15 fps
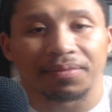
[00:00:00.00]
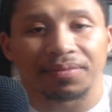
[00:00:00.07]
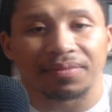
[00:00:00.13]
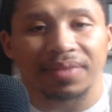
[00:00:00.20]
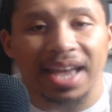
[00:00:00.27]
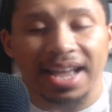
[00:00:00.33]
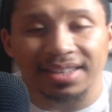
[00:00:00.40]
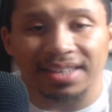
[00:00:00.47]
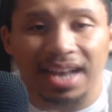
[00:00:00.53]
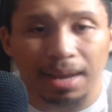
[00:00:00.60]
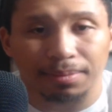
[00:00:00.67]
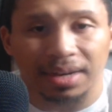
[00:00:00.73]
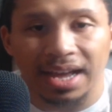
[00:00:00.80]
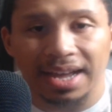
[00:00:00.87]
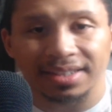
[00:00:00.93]
that
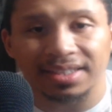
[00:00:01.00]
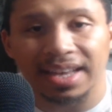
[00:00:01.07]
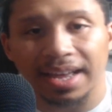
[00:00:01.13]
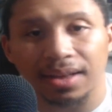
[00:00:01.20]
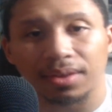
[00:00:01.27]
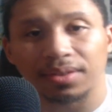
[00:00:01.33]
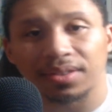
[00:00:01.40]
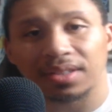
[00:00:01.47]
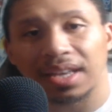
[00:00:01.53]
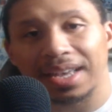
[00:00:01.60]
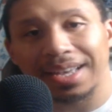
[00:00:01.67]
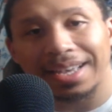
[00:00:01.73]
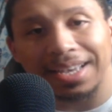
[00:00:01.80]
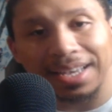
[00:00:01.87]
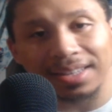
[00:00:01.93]
timeline tells
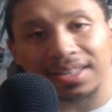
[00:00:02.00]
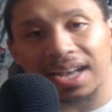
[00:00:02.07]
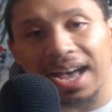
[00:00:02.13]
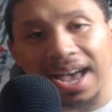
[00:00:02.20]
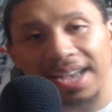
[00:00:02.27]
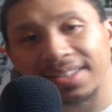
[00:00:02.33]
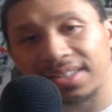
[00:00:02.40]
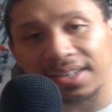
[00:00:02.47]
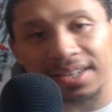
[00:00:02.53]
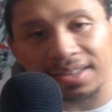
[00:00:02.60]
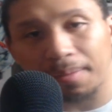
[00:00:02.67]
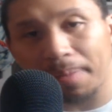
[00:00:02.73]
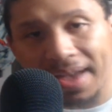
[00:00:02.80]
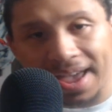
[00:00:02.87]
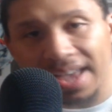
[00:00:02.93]
the Hyacinth in
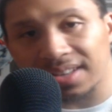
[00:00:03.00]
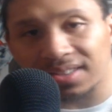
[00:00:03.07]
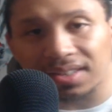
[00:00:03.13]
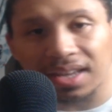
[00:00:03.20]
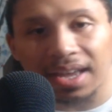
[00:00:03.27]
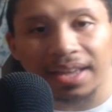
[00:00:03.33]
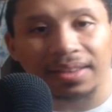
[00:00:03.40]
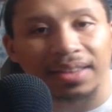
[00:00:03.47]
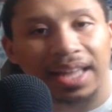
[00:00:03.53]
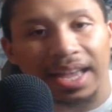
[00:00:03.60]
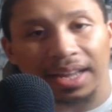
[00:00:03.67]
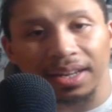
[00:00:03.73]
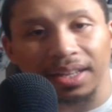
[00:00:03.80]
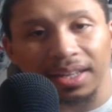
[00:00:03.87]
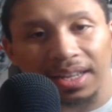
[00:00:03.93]
the past
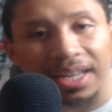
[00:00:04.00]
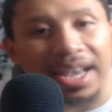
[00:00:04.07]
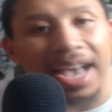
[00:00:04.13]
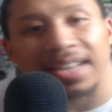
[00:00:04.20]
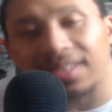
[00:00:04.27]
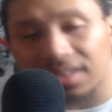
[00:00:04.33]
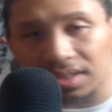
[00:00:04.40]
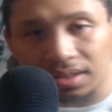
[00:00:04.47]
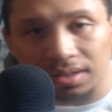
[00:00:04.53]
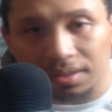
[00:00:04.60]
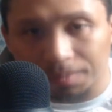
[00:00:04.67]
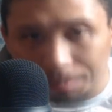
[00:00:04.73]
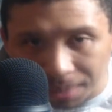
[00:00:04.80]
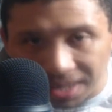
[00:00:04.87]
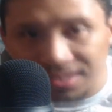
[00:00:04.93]
that he has to
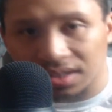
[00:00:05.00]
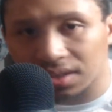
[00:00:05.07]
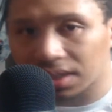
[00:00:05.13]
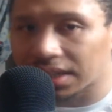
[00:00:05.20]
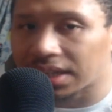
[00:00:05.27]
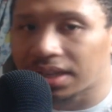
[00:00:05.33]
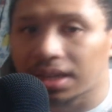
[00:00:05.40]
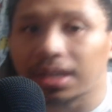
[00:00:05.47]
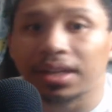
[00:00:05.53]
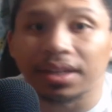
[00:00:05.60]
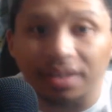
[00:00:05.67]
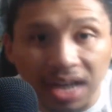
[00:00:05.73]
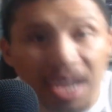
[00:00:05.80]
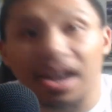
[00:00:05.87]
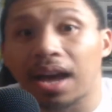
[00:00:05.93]
basically
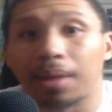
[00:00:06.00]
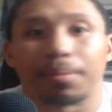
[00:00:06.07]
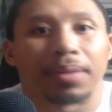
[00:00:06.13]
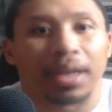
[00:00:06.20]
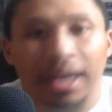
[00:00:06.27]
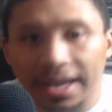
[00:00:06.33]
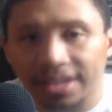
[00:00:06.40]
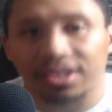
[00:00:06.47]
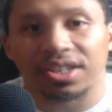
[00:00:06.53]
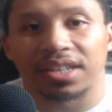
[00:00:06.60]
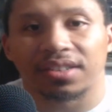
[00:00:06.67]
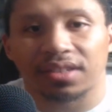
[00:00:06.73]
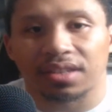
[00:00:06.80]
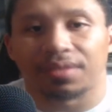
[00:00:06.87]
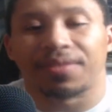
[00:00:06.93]
nut up and
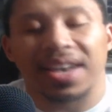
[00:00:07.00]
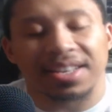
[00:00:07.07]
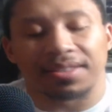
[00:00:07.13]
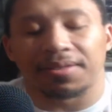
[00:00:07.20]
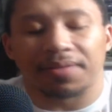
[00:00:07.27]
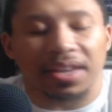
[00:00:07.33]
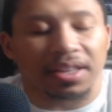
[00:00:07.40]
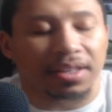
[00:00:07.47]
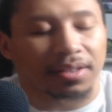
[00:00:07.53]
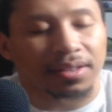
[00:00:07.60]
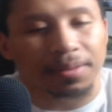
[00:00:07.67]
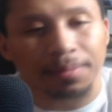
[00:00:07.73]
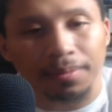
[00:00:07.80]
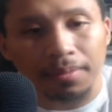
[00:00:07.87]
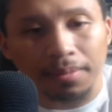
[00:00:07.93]
just confess his
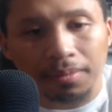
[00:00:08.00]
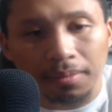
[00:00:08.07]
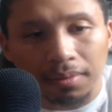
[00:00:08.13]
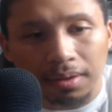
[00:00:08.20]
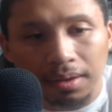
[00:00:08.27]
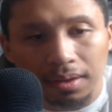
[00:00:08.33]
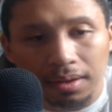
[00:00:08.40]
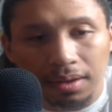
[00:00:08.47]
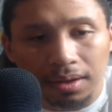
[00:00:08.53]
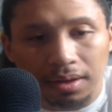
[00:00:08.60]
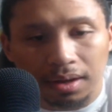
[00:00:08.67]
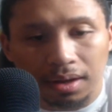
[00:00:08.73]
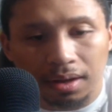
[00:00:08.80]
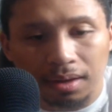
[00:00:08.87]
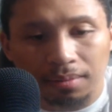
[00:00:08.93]
feelings
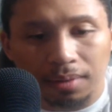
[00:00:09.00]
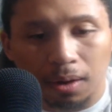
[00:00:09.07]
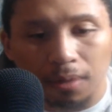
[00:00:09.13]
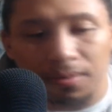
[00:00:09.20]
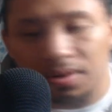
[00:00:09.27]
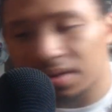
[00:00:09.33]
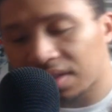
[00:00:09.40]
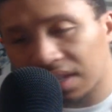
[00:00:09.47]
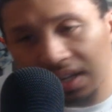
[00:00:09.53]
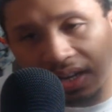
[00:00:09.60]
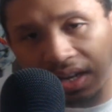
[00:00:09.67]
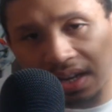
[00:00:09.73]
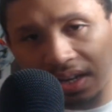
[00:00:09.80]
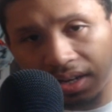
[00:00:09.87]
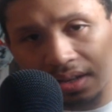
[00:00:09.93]
over the
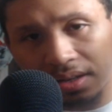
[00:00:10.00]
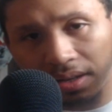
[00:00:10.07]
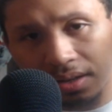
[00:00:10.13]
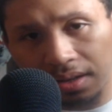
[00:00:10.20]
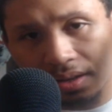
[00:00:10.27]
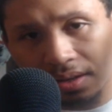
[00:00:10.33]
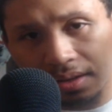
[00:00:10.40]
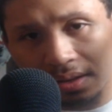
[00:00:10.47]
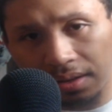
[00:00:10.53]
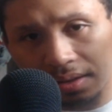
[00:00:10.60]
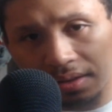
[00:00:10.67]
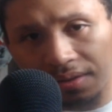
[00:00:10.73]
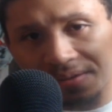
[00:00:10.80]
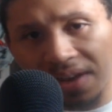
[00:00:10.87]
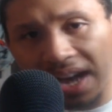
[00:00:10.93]

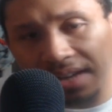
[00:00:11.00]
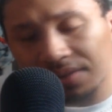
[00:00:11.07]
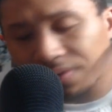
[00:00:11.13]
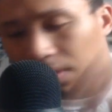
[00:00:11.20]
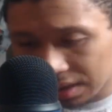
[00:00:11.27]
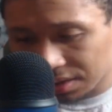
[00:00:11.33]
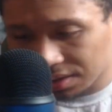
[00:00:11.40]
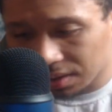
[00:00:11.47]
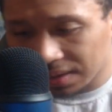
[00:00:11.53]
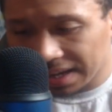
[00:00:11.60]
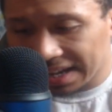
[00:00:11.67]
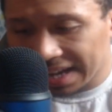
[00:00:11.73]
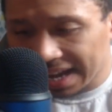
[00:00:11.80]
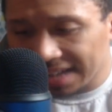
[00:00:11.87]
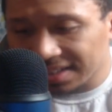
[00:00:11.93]
Five's phone. So
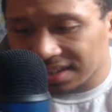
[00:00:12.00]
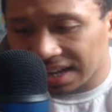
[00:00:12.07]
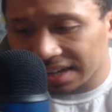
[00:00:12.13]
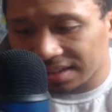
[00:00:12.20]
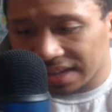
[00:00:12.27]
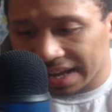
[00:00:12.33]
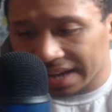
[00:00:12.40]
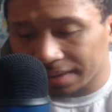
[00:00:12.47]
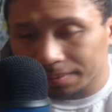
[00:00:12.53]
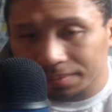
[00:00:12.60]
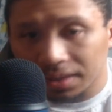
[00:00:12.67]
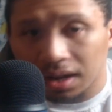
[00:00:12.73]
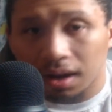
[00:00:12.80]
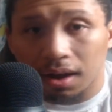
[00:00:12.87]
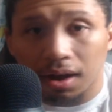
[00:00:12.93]
it ends like that.
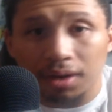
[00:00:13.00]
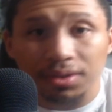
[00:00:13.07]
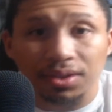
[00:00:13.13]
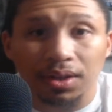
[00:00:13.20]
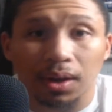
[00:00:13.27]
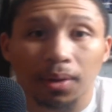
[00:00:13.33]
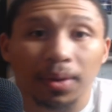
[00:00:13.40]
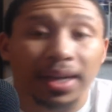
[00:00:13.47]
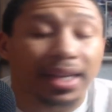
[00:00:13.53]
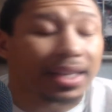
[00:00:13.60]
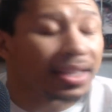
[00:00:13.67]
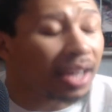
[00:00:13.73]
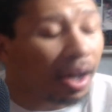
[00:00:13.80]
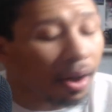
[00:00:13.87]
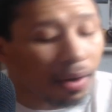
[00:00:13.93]
Also,
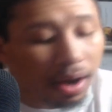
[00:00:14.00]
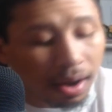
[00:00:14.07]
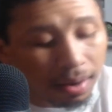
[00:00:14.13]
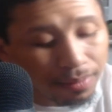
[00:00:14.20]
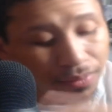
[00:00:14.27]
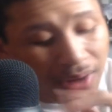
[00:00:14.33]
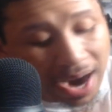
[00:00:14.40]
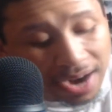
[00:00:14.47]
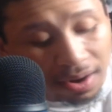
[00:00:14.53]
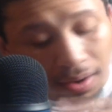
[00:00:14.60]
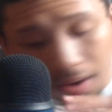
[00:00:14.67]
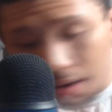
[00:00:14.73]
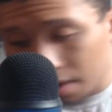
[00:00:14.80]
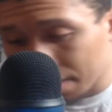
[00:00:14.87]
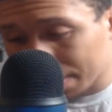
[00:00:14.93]
the rider
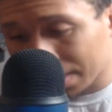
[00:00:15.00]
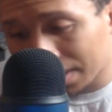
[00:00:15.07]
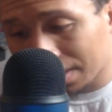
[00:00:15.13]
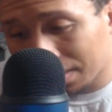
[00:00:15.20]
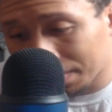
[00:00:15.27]
armor